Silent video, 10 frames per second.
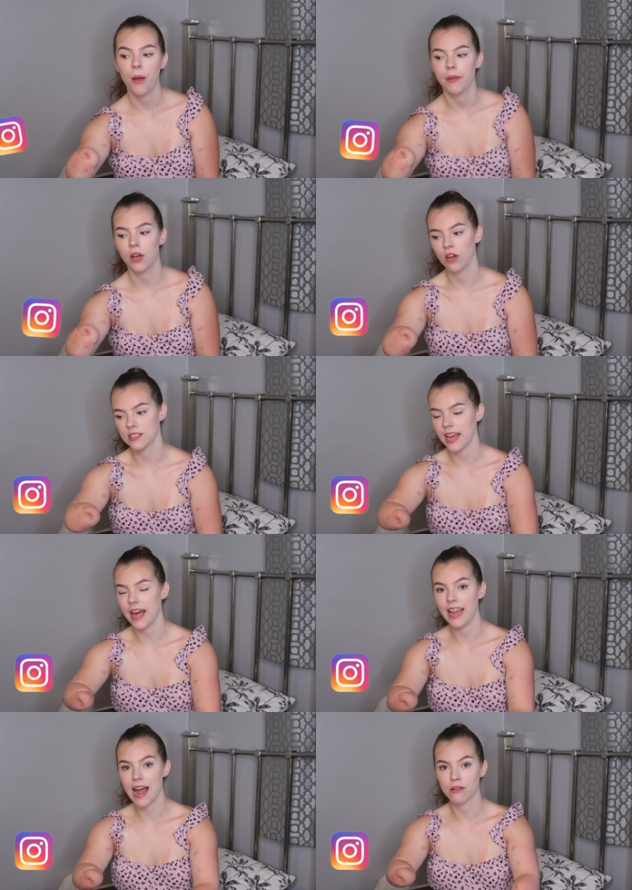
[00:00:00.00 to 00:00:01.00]
because
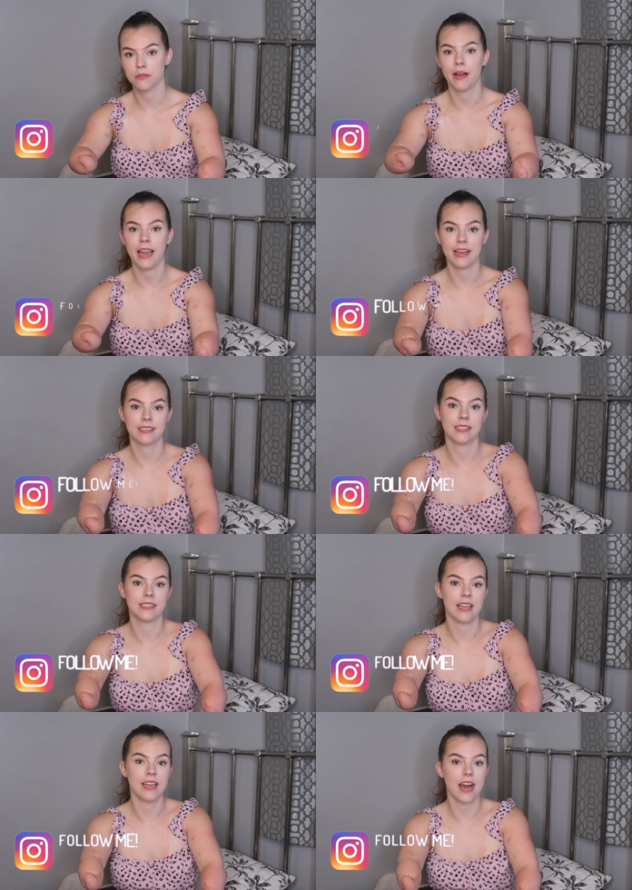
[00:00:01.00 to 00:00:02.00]
it allows my legs to
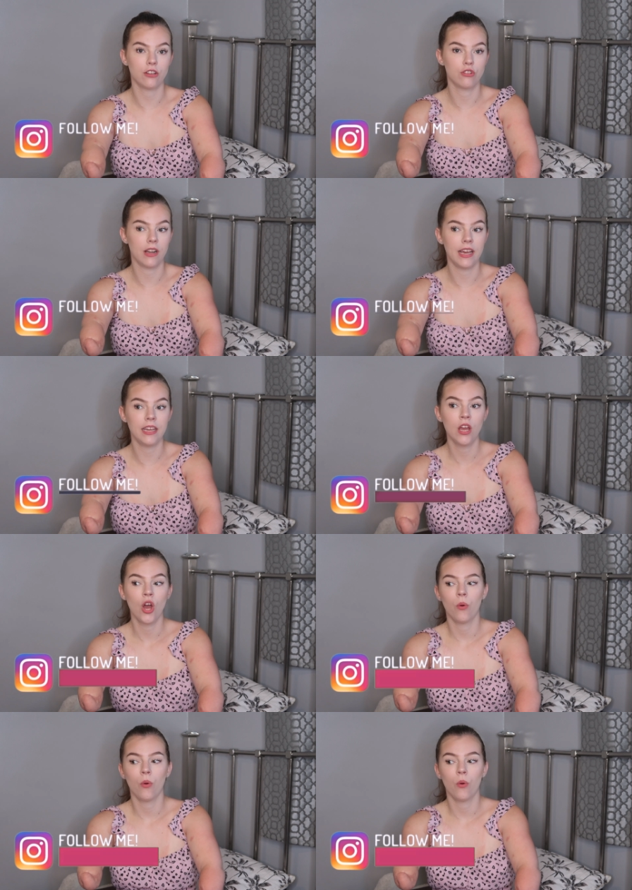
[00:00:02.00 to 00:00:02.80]
sit naturally,